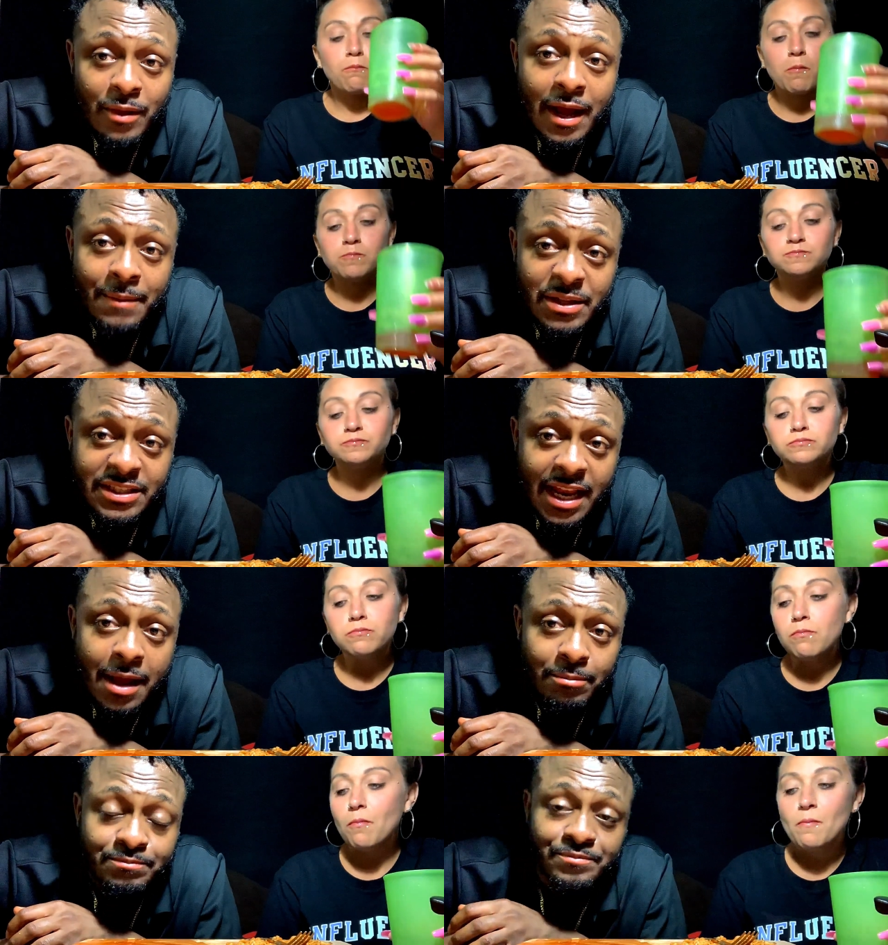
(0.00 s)
Speaker 1: I'm the champ.
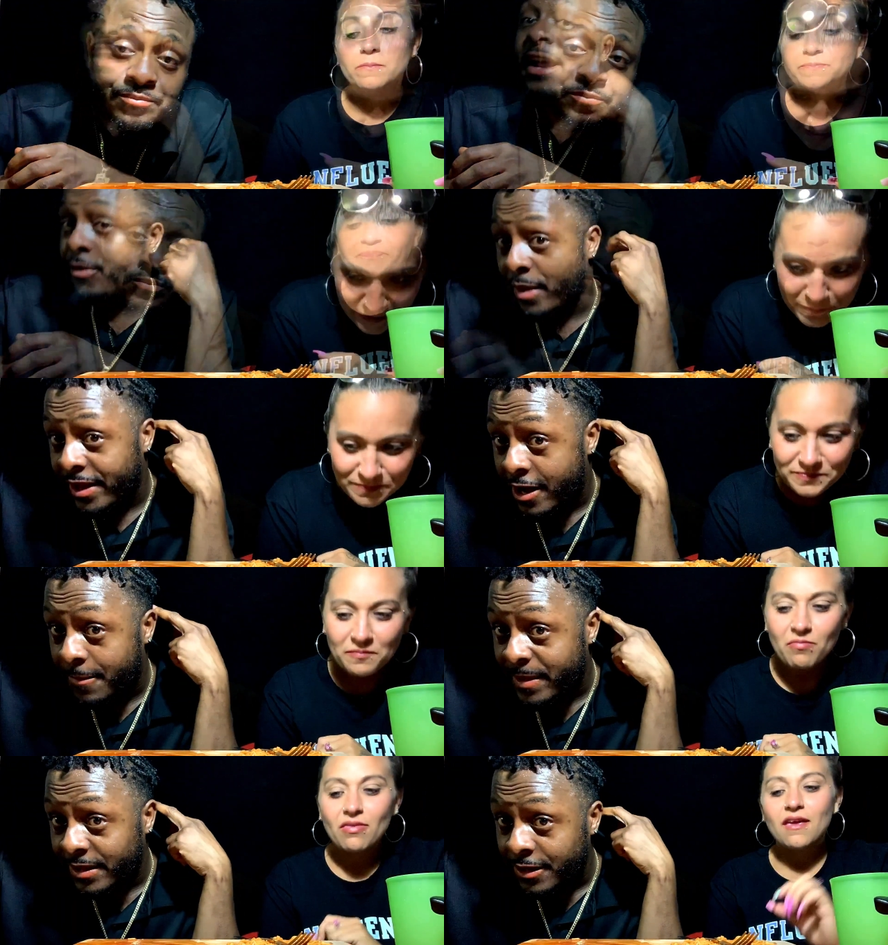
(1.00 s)
Anyway, y'all,
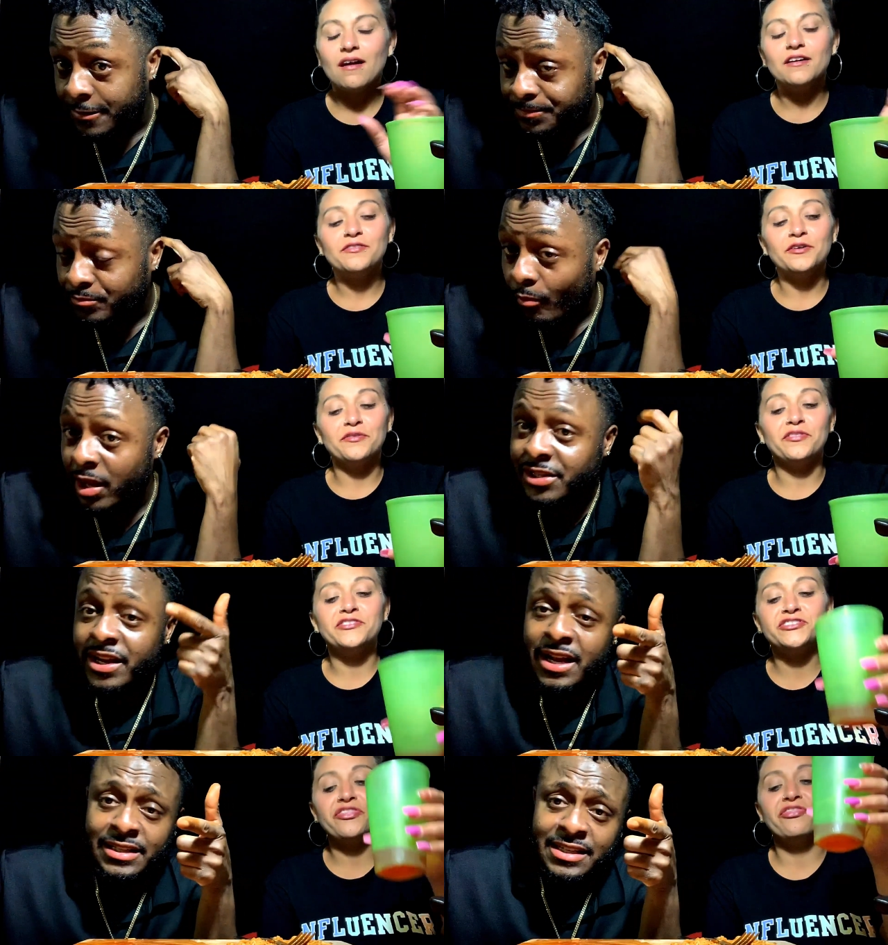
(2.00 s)
man, look. Make sure you hit the